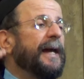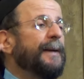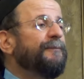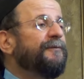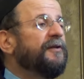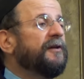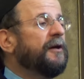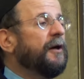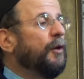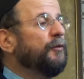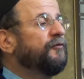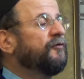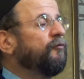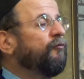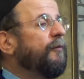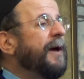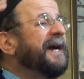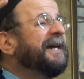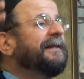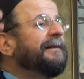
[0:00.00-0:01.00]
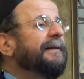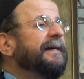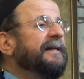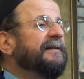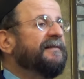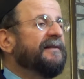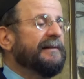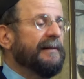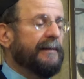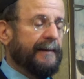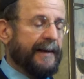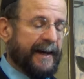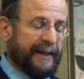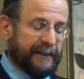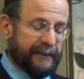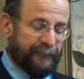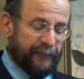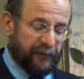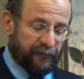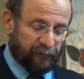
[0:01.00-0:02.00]
them to go directly to the
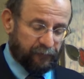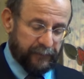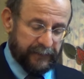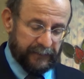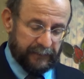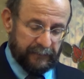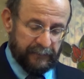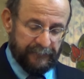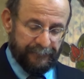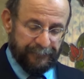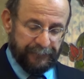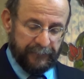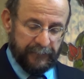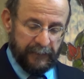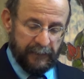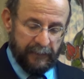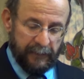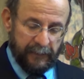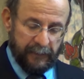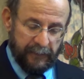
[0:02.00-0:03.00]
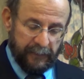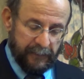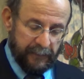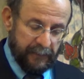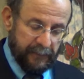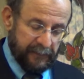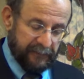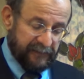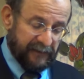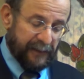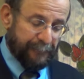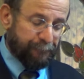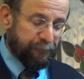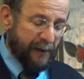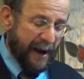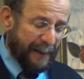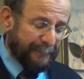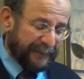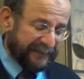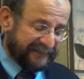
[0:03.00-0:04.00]
land of Israel, to the
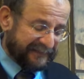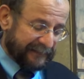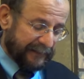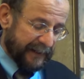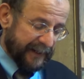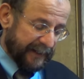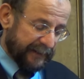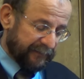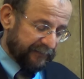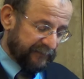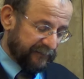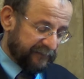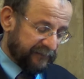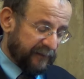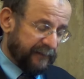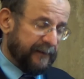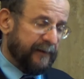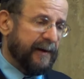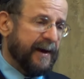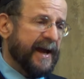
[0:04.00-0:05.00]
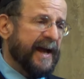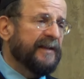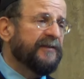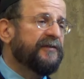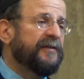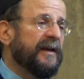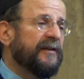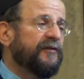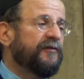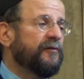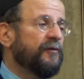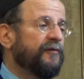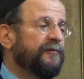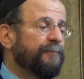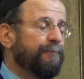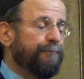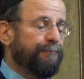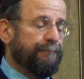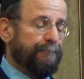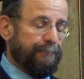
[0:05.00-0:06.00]
promised land, to their
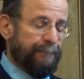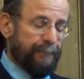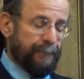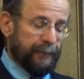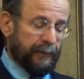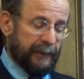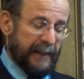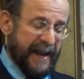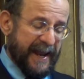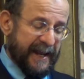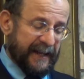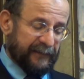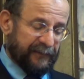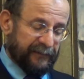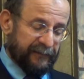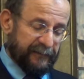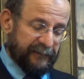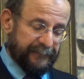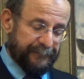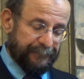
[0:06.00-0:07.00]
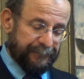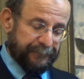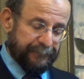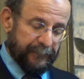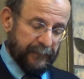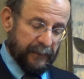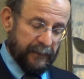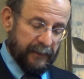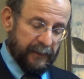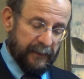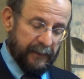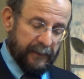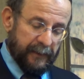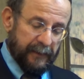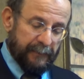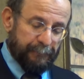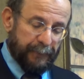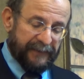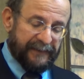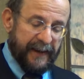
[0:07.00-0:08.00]
ancestors' land.
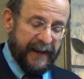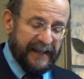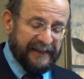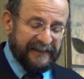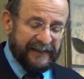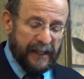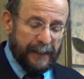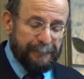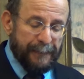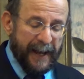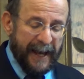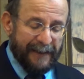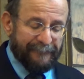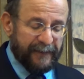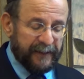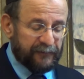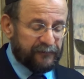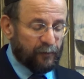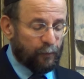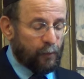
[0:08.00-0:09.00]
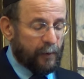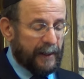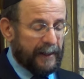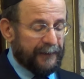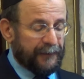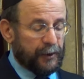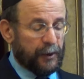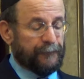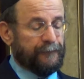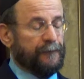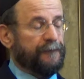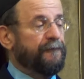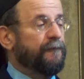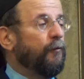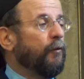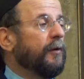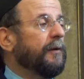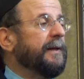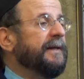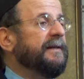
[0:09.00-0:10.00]
But they ended up having to wander for
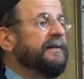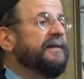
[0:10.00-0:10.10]
40